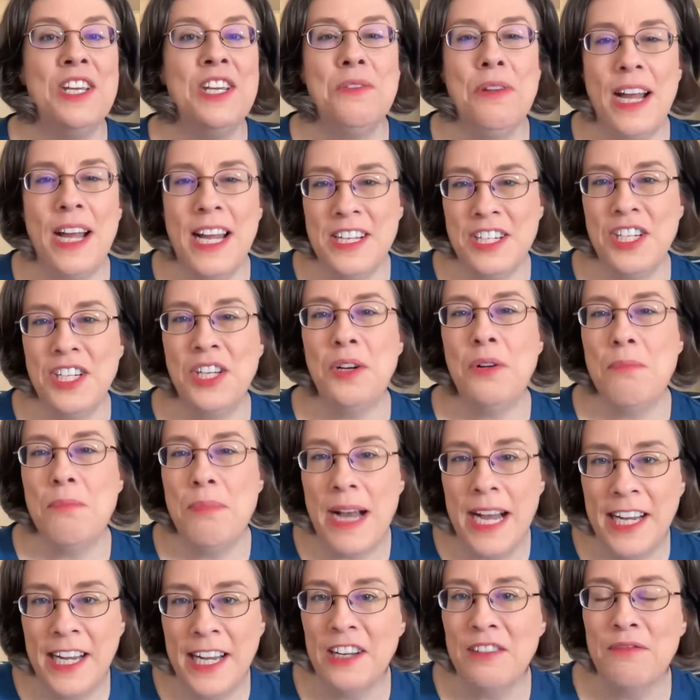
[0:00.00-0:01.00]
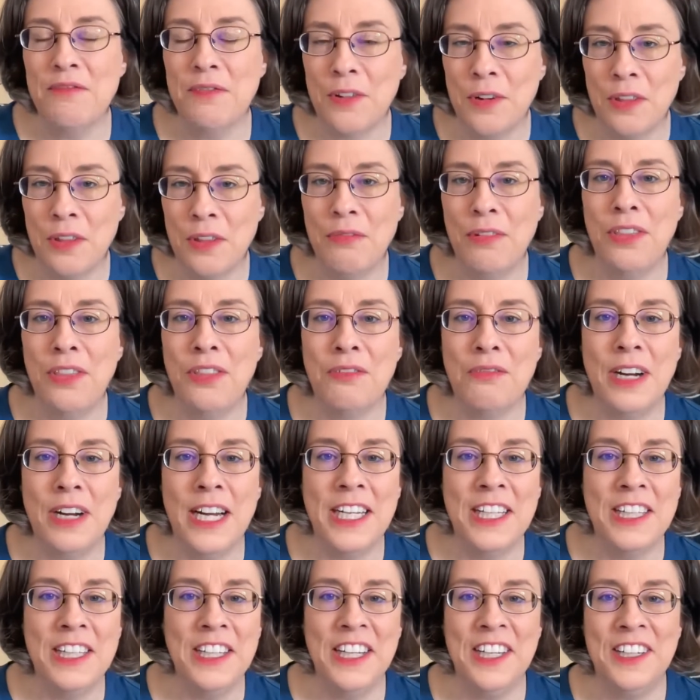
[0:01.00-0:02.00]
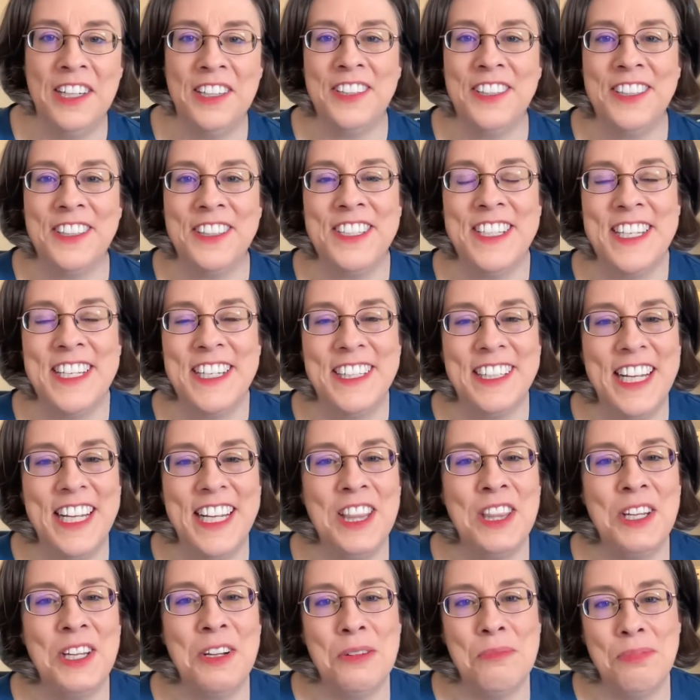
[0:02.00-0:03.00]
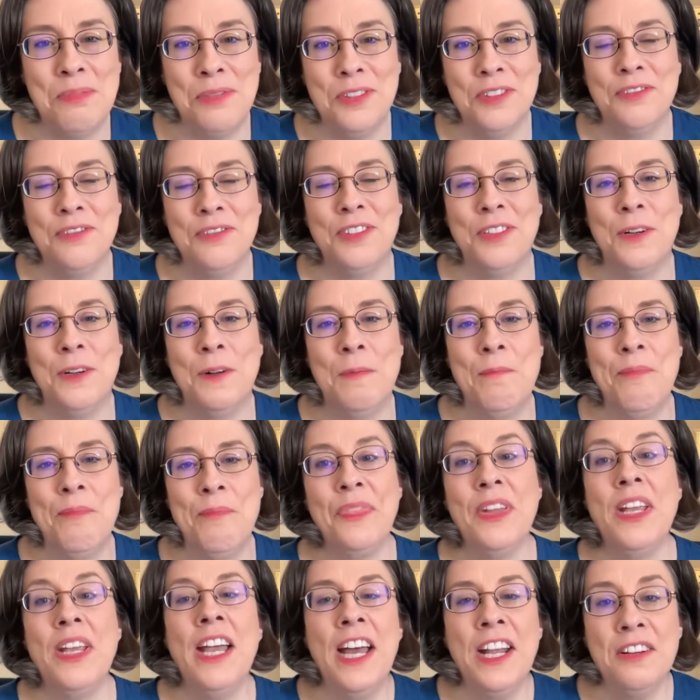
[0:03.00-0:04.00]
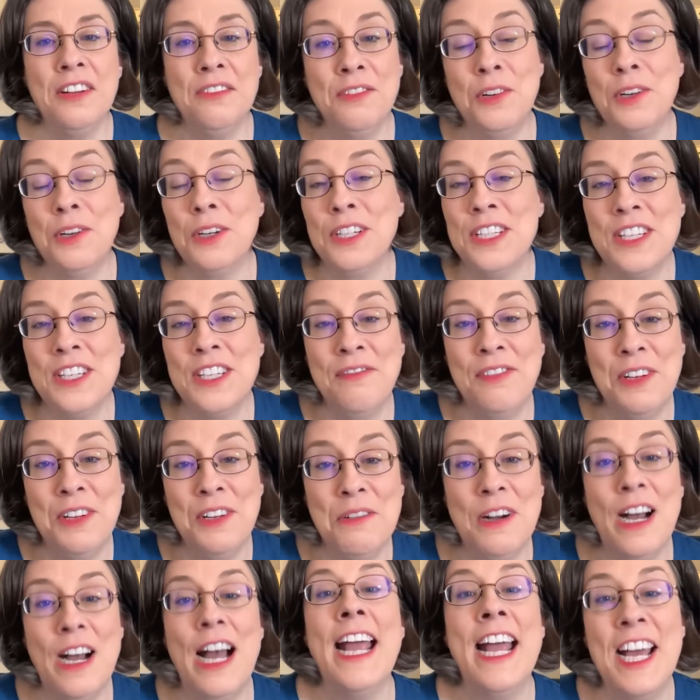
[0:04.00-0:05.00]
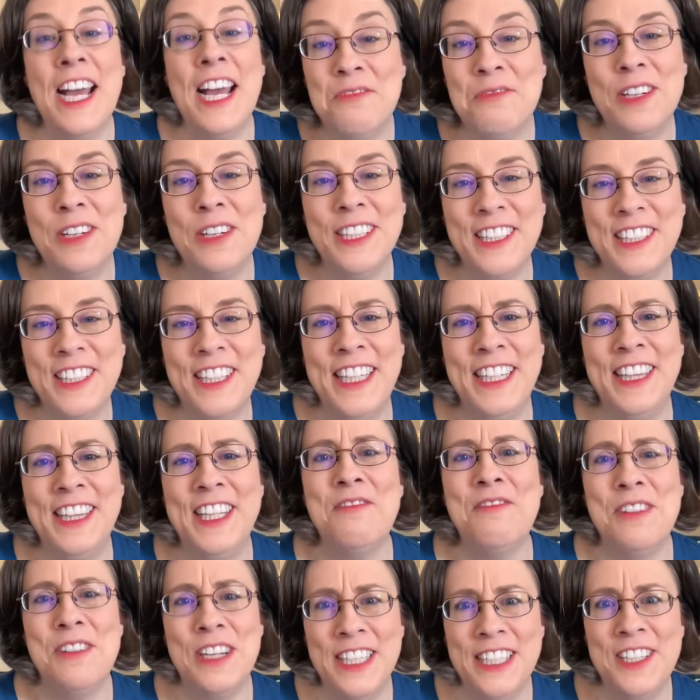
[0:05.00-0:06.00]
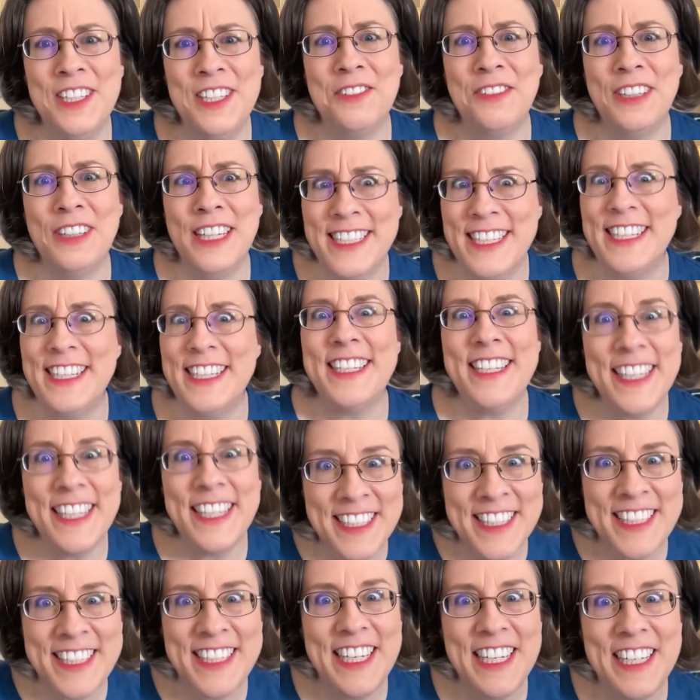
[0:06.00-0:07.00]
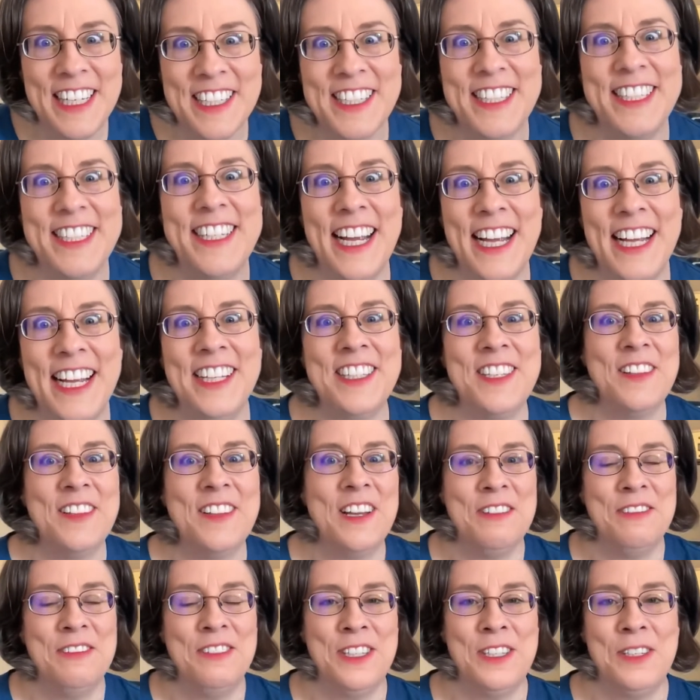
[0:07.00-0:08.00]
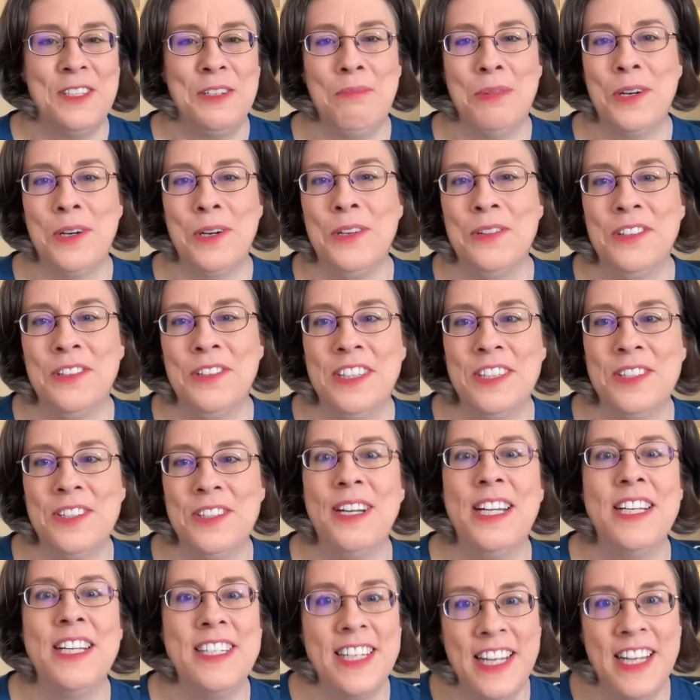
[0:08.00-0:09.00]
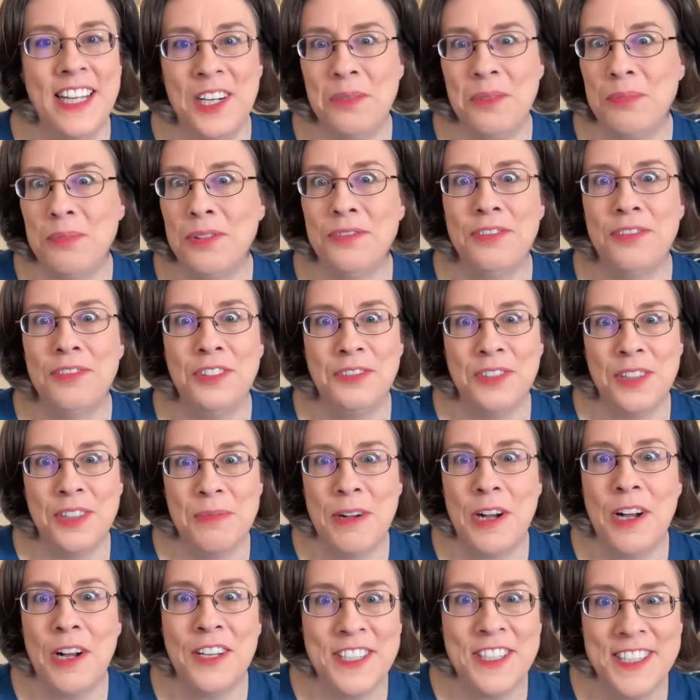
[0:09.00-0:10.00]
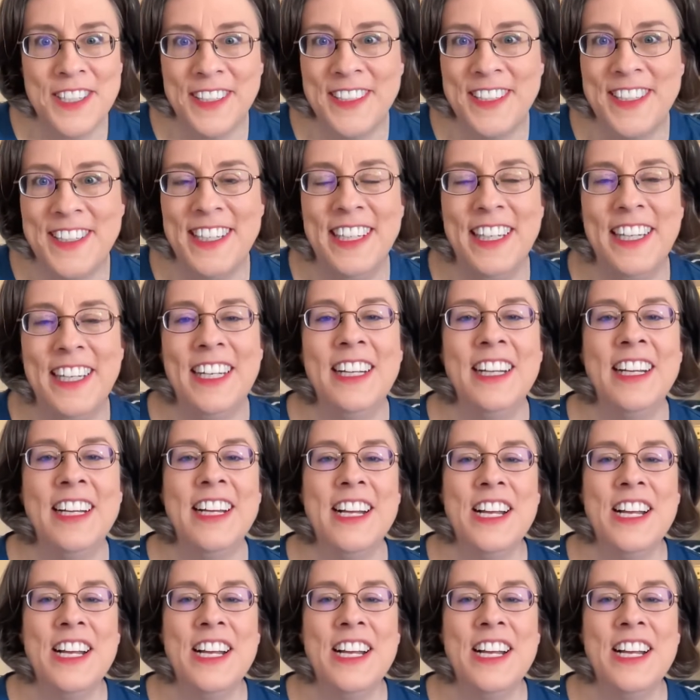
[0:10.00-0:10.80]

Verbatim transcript: You had to go back and forth with the regulators and get their approval. And of course, if you, I had one client that wanted to raise in 16 states, so that was super onerous. We had to get approval from all 16.